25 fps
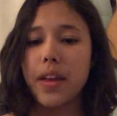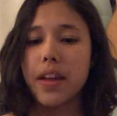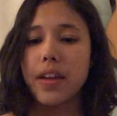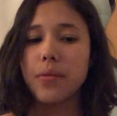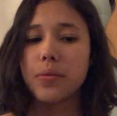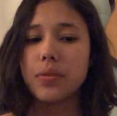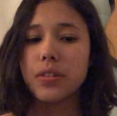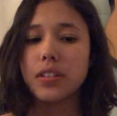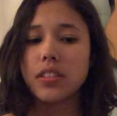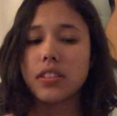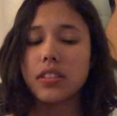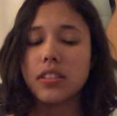it
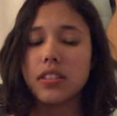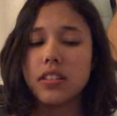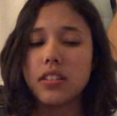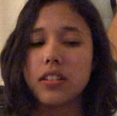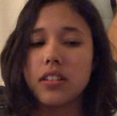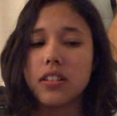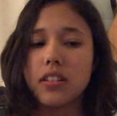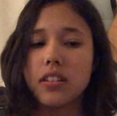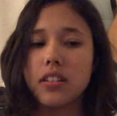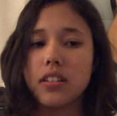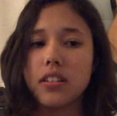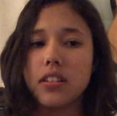was
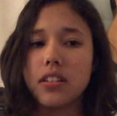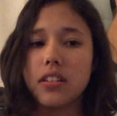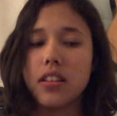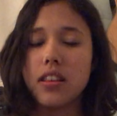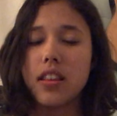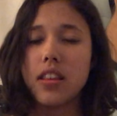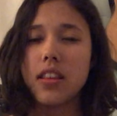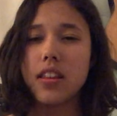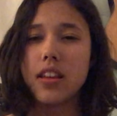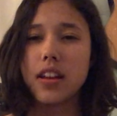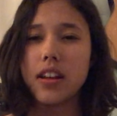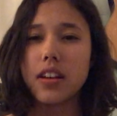
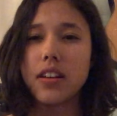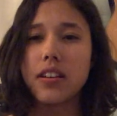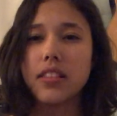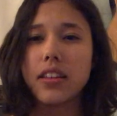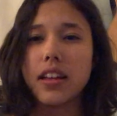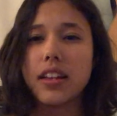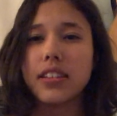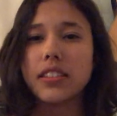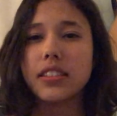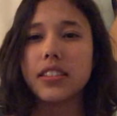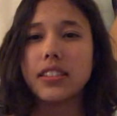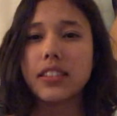there in
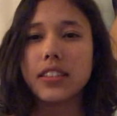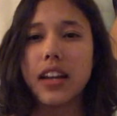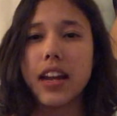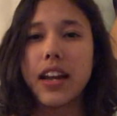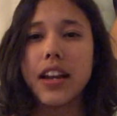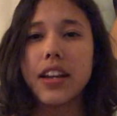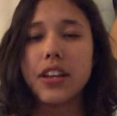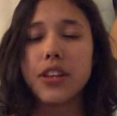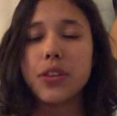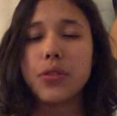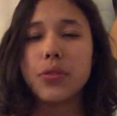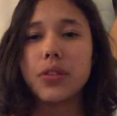that
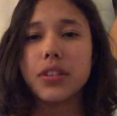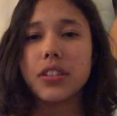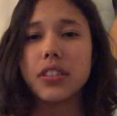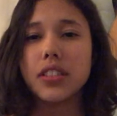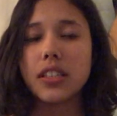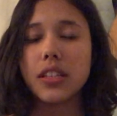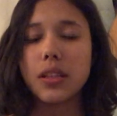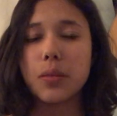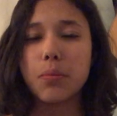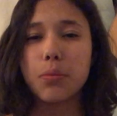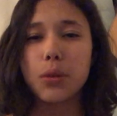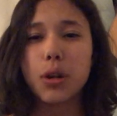society, you can
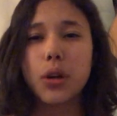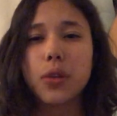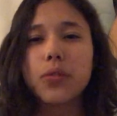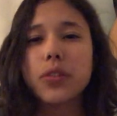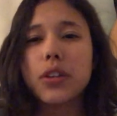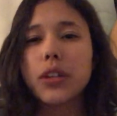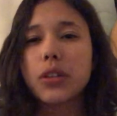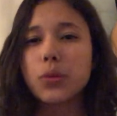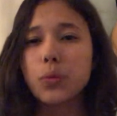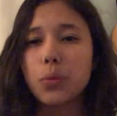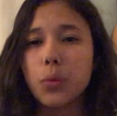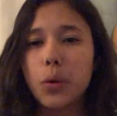see the
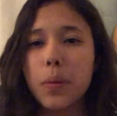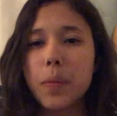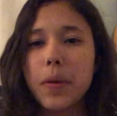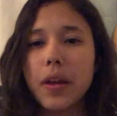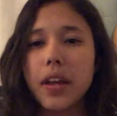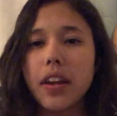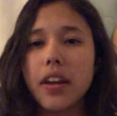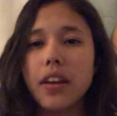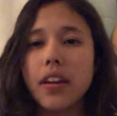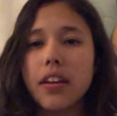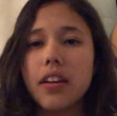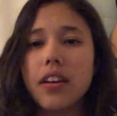perfect
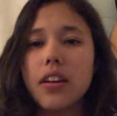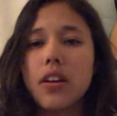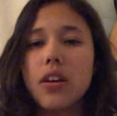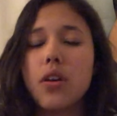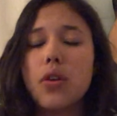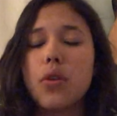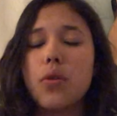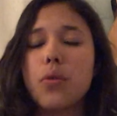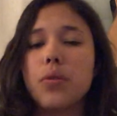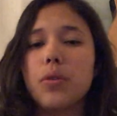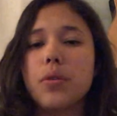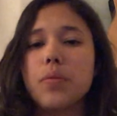woman
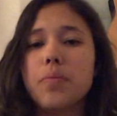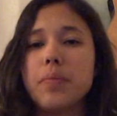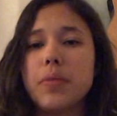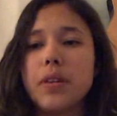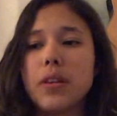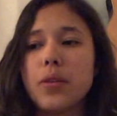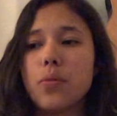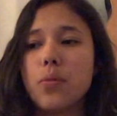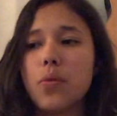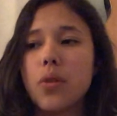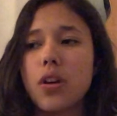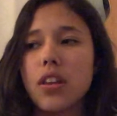would
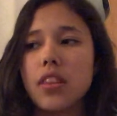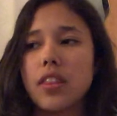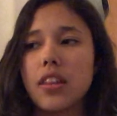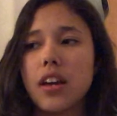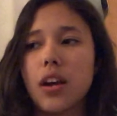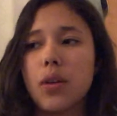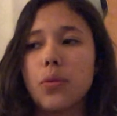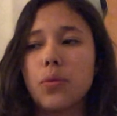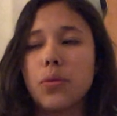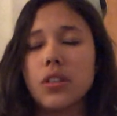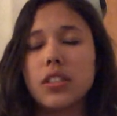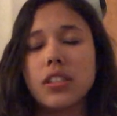be one
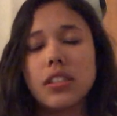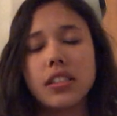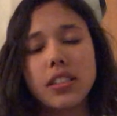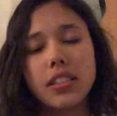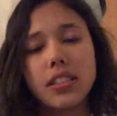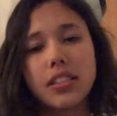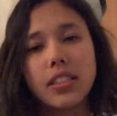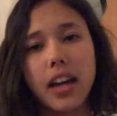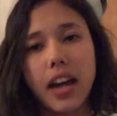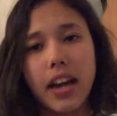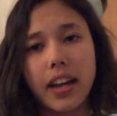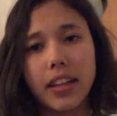that was
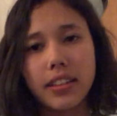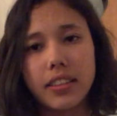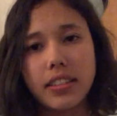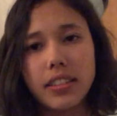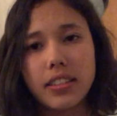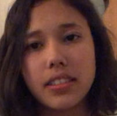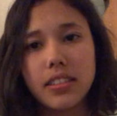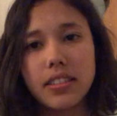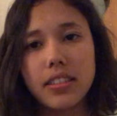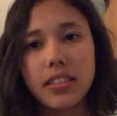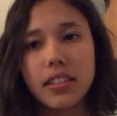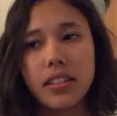
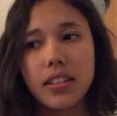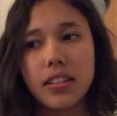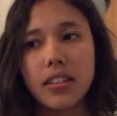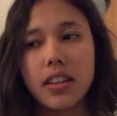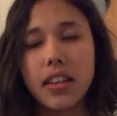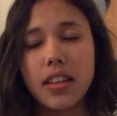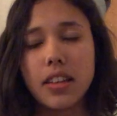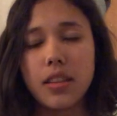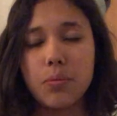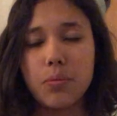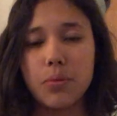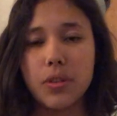silent
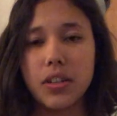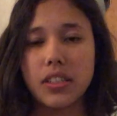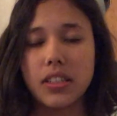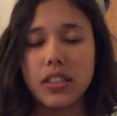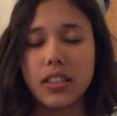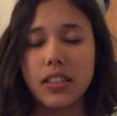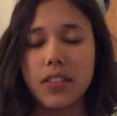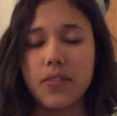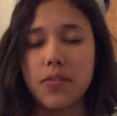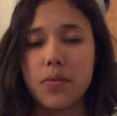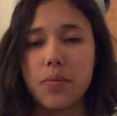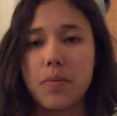in the
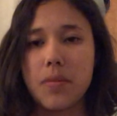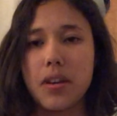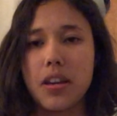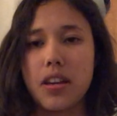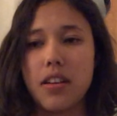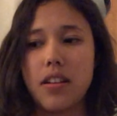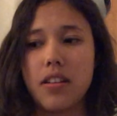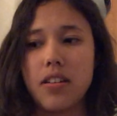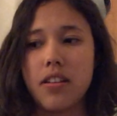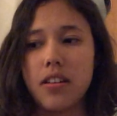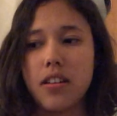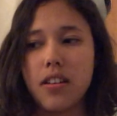presence of a
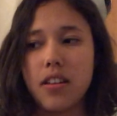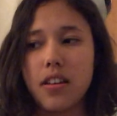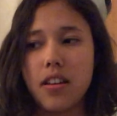man